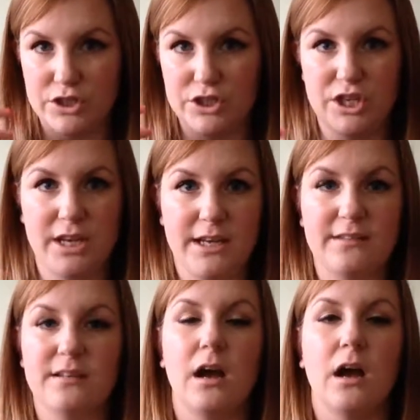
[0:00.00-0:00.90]

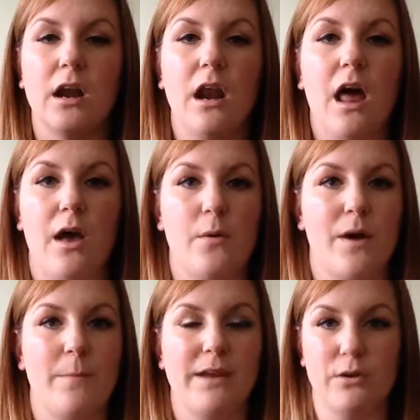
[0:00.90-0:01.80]
cheeks a glow
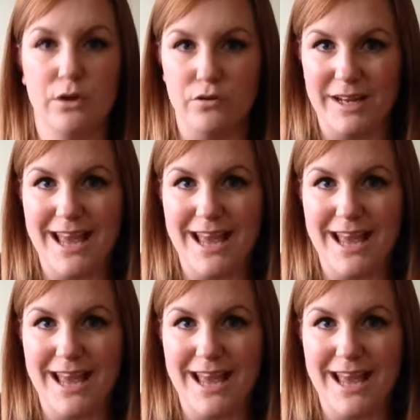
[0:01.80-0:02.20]
and make you look really